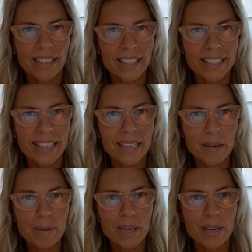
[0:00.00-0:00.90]
there's a
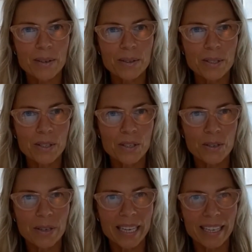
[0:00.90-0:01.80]
link below to
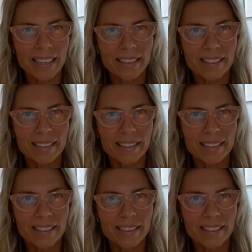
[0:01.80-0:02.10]
join.